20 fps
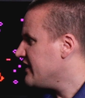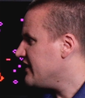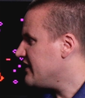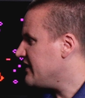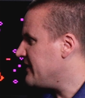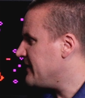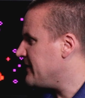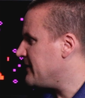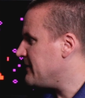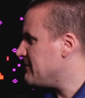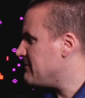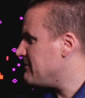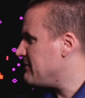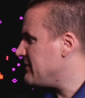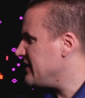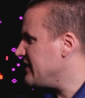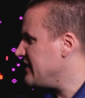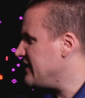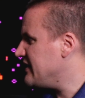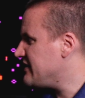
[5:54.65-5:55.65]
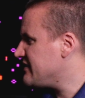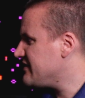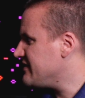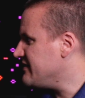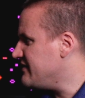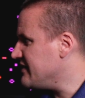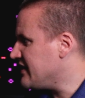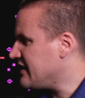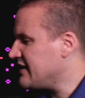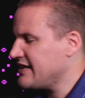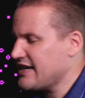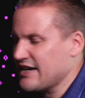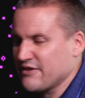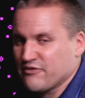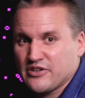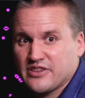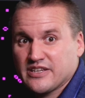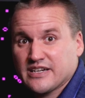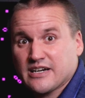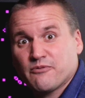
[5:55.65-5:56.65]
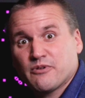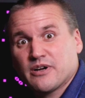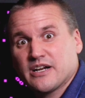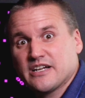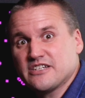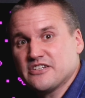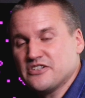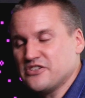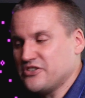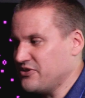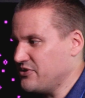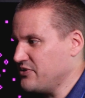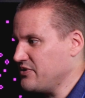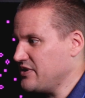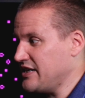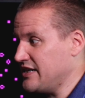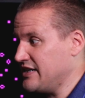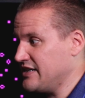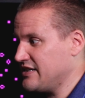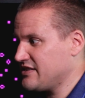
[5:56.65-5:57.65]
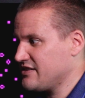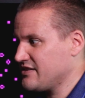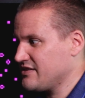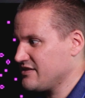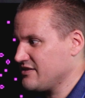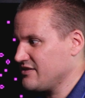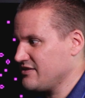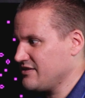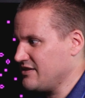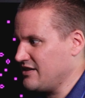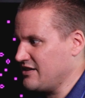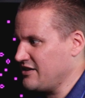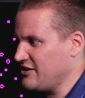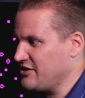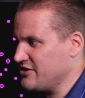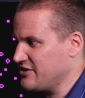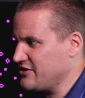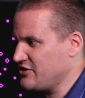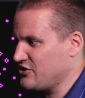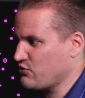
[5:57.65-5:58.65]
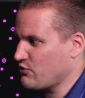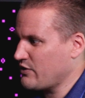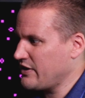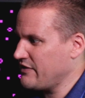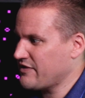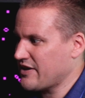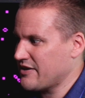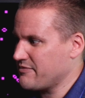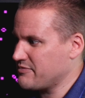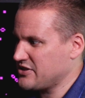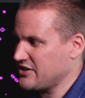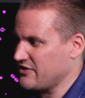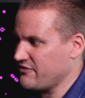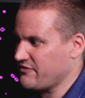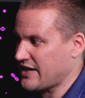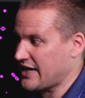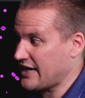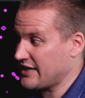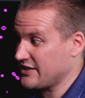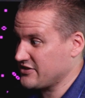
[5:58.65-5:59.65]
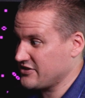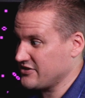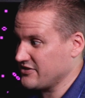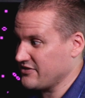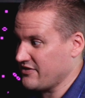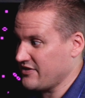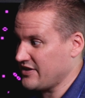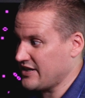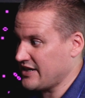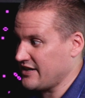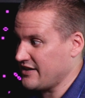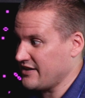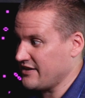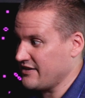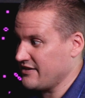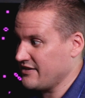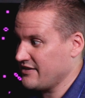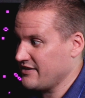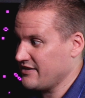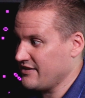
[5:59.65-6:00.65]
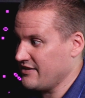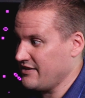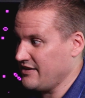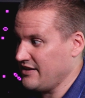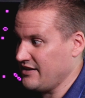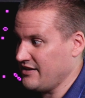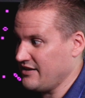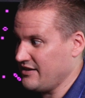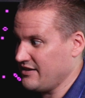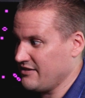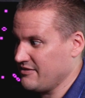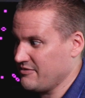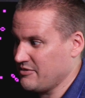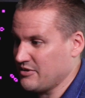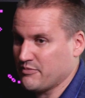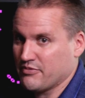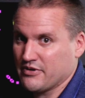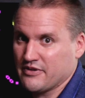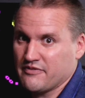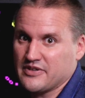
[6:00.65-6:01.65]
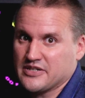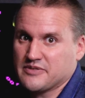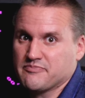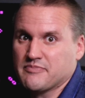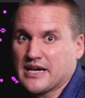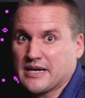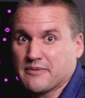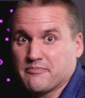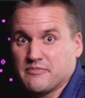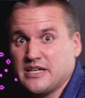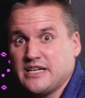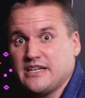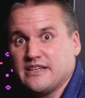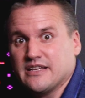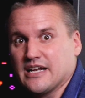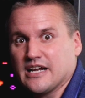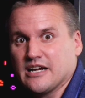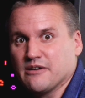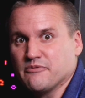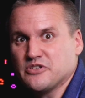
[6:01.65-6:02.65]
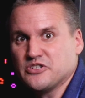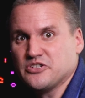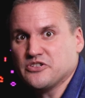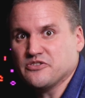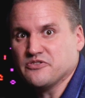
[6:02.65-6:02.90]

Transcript: It's done everything I wanted to do. It's a good 25% faster than the previous Mac Mini that I was